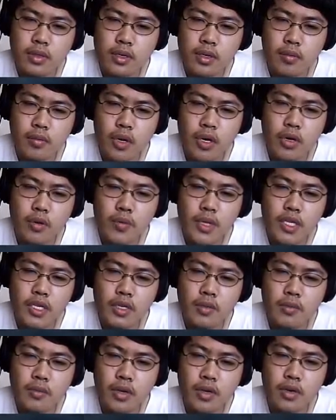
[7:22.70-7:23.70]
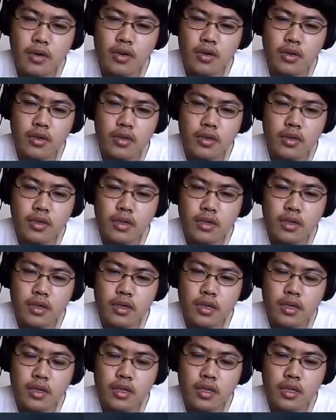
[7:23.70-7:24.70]
Burn, midget, burn.
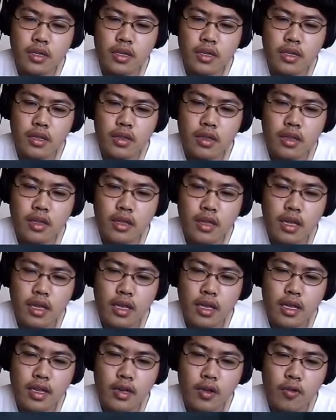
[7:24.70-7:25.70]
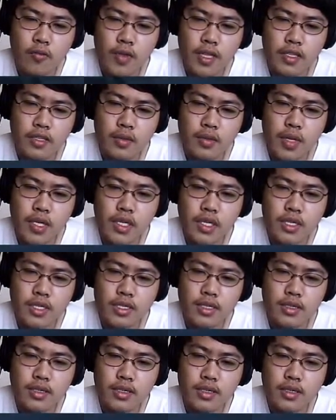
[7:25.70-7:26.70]
Uh, no offense to midgets.
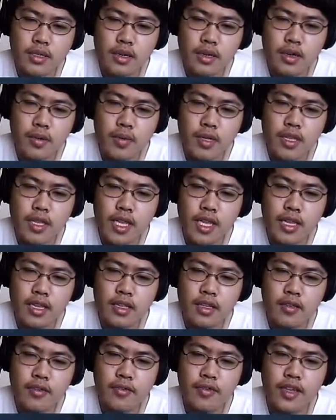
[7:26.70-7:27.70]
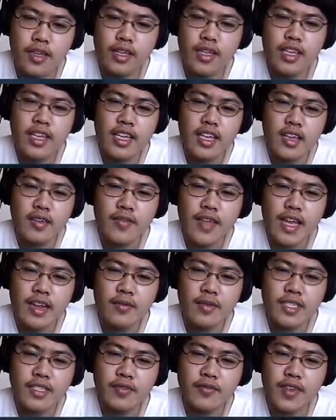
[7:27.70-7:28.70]
Sorry about that. If, if that
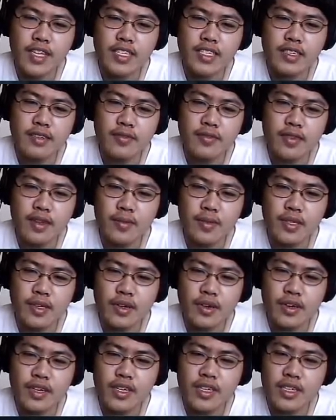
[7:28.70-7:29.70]
was offensive, I'm sorry.